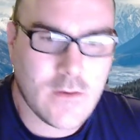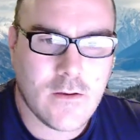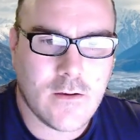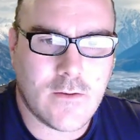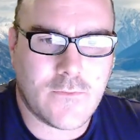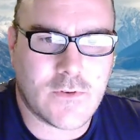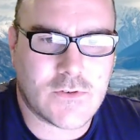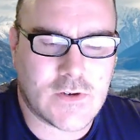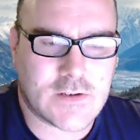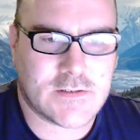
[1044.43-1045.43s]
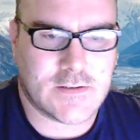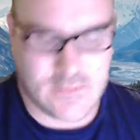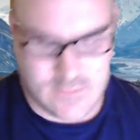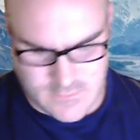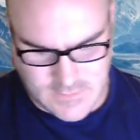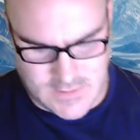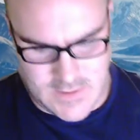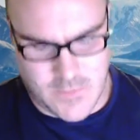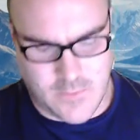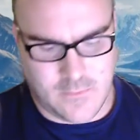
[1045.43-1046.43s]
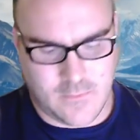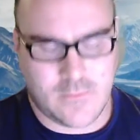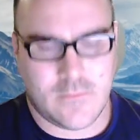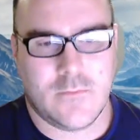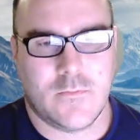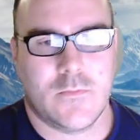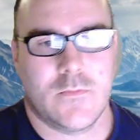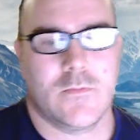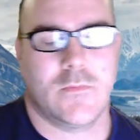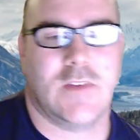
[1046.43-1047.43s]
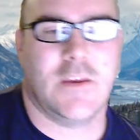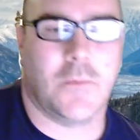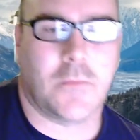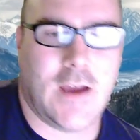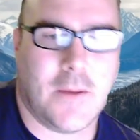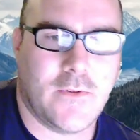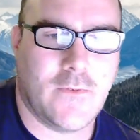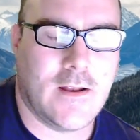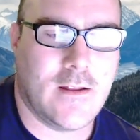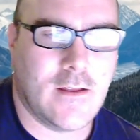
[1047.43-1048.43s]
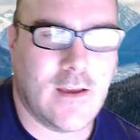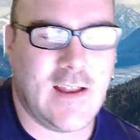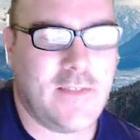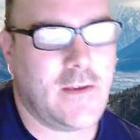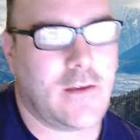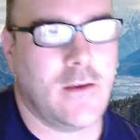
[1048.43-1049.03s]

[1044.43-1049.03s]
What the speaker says: few tricks to keep them captivated. And I think